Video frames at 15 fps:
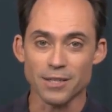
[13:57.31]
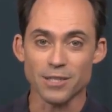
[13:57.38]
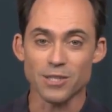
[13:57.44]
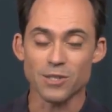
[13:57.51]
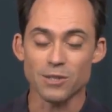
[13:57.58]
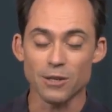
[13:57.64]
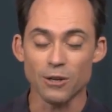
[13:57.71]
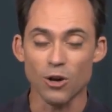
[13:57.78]
It
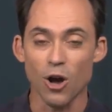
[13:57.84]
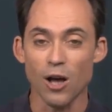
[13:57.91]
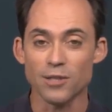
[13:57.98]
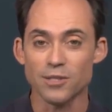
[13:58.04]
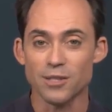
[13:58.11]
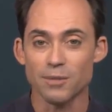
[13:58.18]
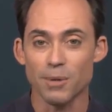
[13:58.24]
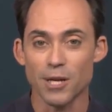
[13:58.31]
still
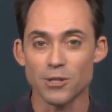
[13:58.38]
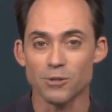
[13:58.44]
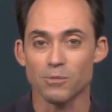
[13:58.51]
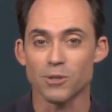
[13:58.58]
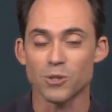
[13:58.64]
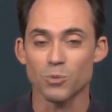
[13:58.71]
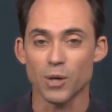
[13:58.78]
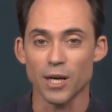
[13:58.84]
causes the pendulum
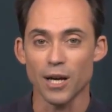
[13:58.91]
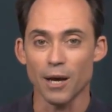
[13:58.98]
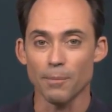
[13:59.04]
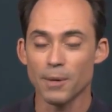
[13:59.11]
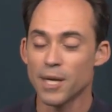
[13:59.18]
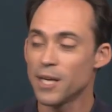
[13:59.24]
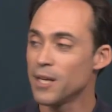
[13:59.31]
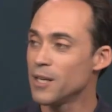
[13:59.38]
to swing
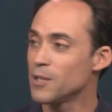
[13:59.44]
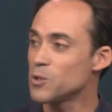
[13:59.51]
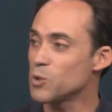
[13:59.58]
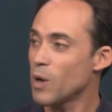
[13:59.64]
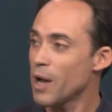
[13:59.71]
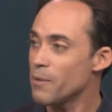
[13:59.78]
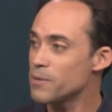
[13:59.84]
up. So I